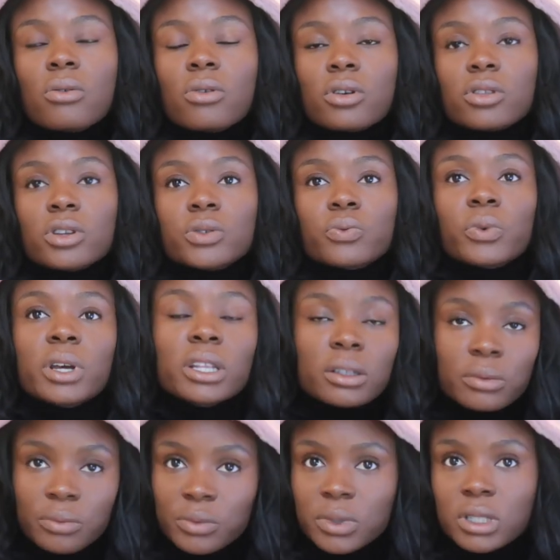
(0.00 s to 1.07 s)
Or
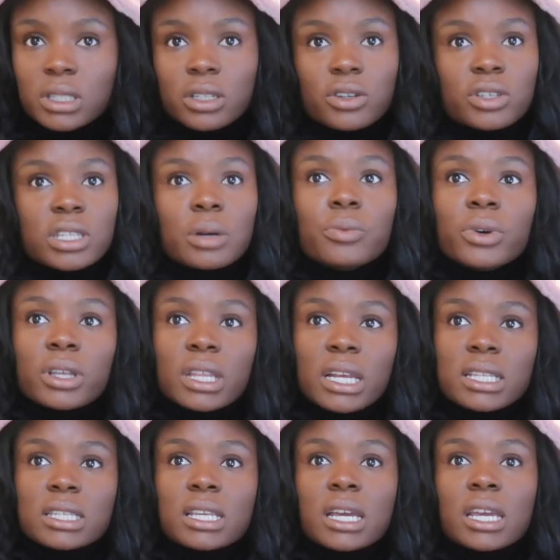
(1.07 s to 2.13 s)
there's someone
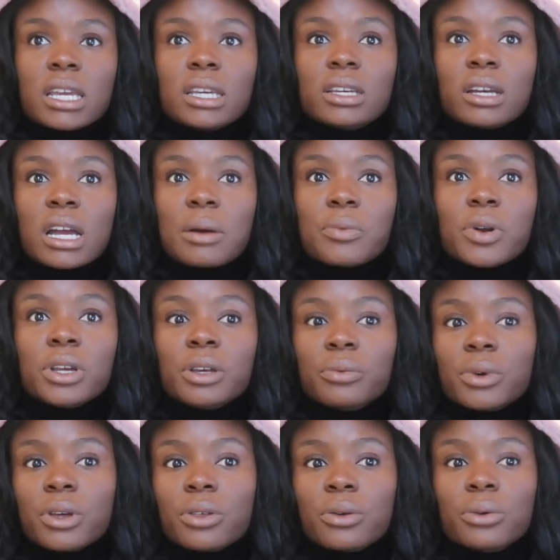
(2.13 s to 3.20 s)
that's like, I'm working
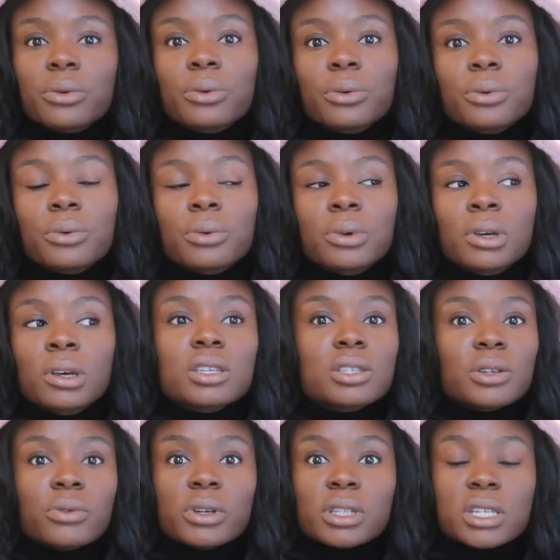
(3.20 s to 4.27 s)
with who is
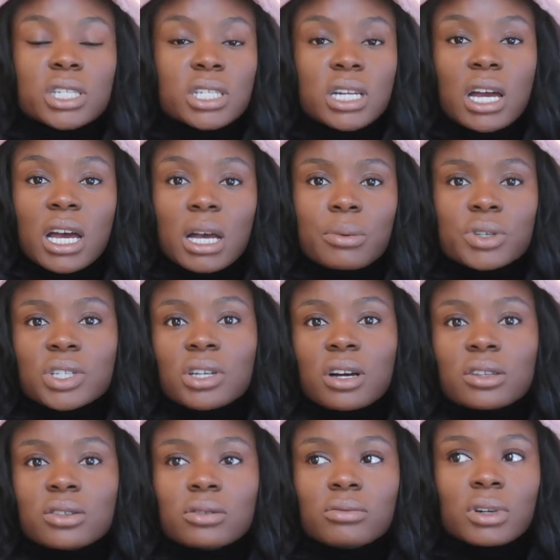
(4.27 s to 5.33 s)
doing this job, but she
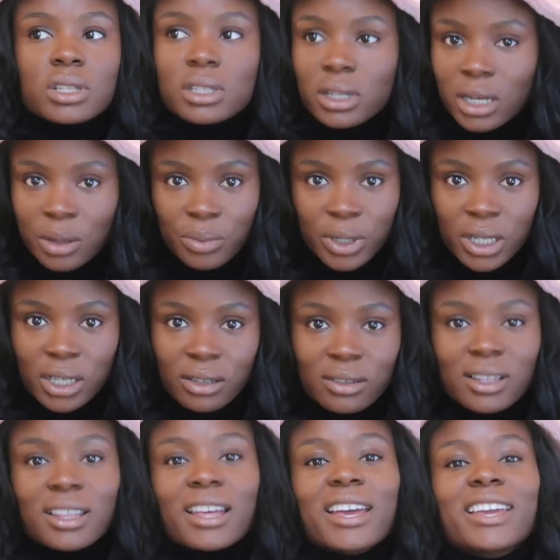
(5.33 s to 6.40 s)
also runs a company.
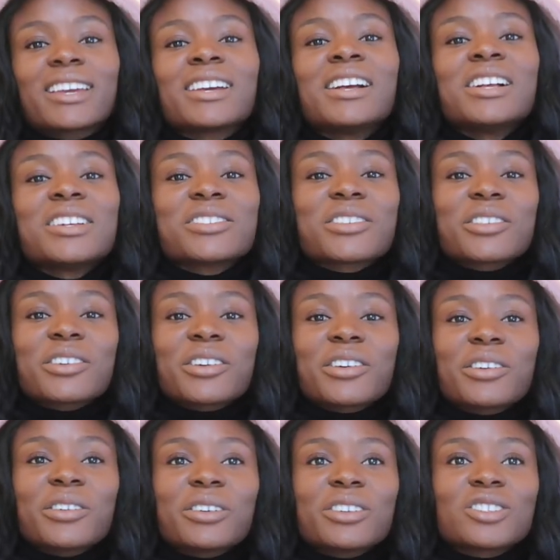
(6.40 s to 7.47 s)
Like, so
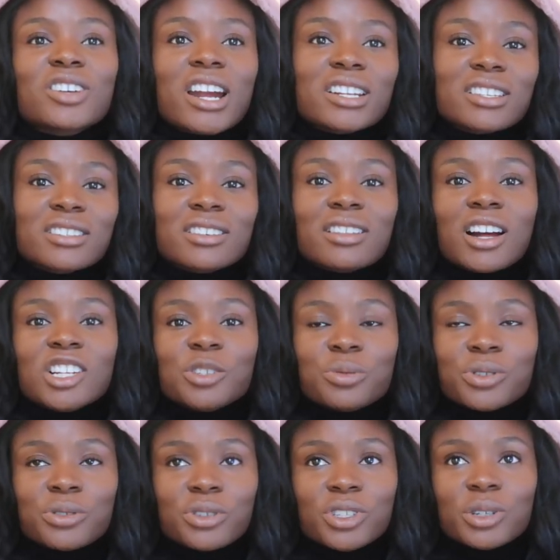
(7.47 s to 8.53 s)
they're attracted to the
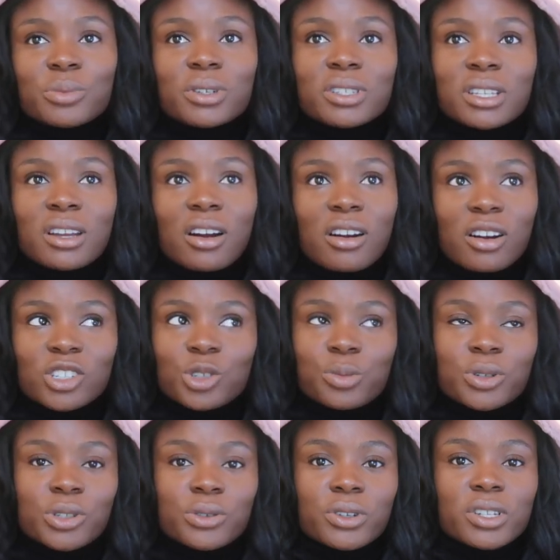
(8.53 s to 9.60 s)
entrepreneurship because they are
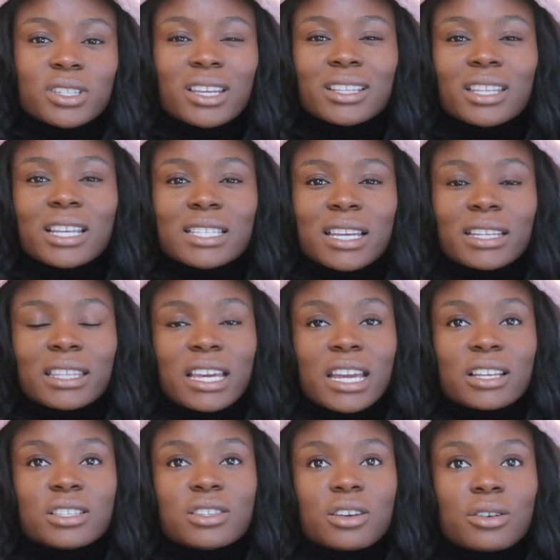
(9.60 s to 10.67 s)
entrepreneurs, like things like
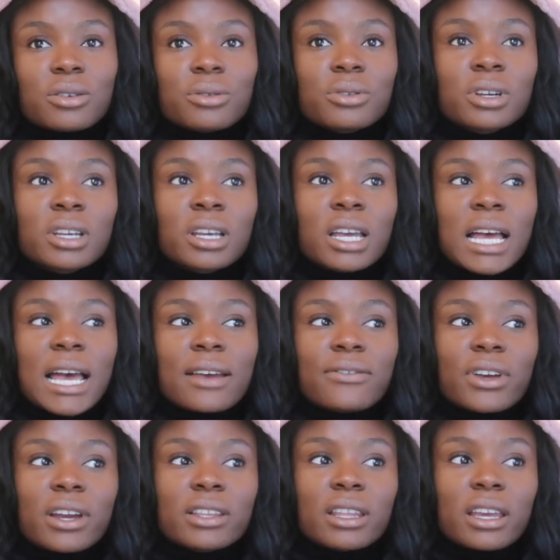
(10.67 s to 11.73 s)
that. So I
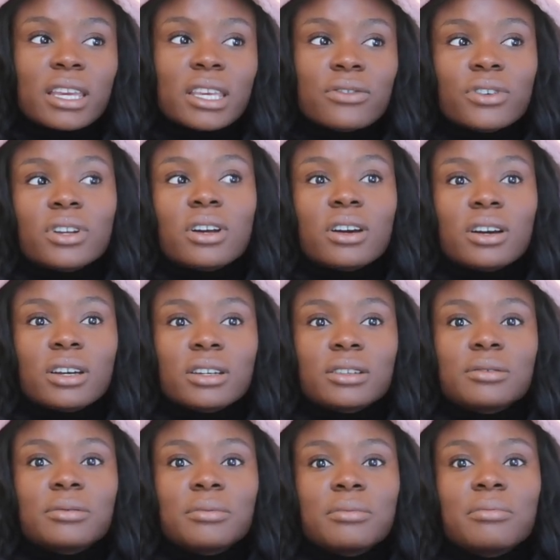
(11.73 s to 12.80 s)
find that even
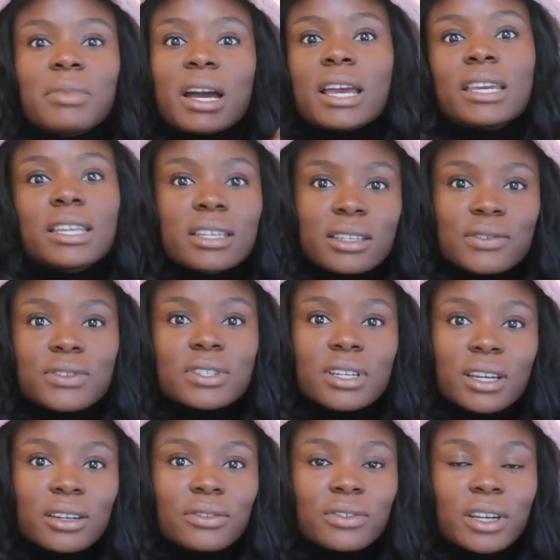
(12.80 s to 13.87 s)
on my end of
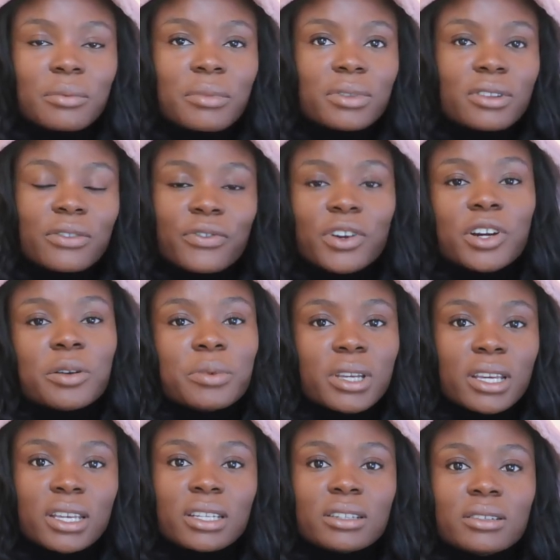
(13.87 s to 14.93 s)
stuff, like the firm
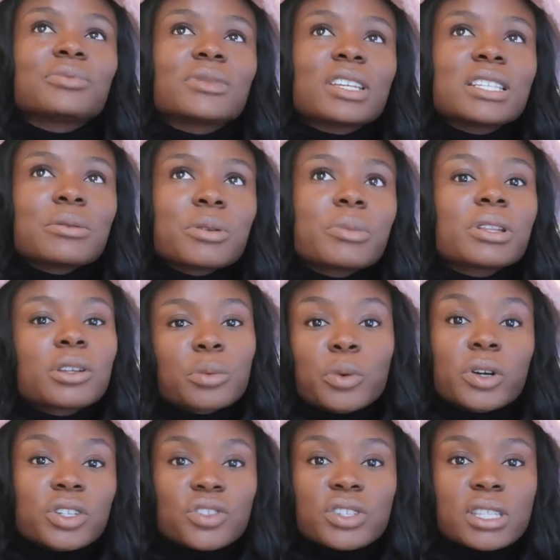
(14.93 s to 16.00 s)
end, they seem to be a little
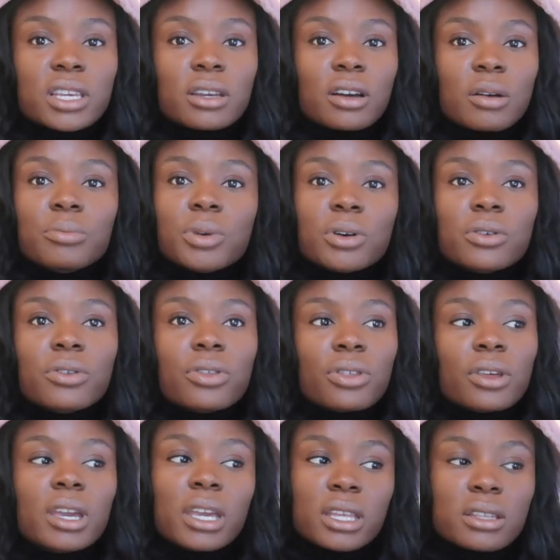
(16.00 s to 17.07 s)
more interesting on both
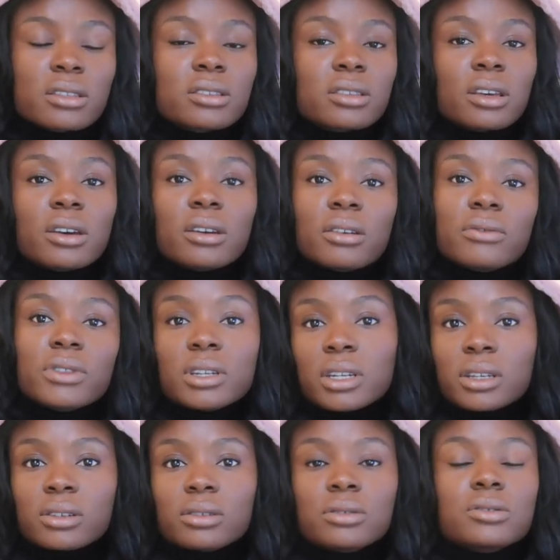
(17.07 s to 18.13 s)
ends of the
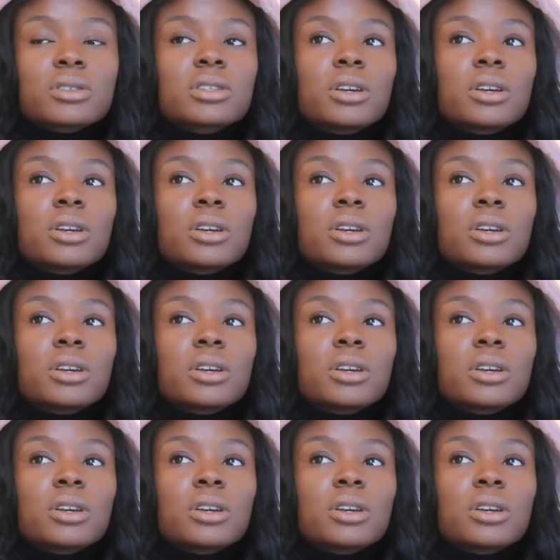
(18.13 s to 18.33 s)
deal.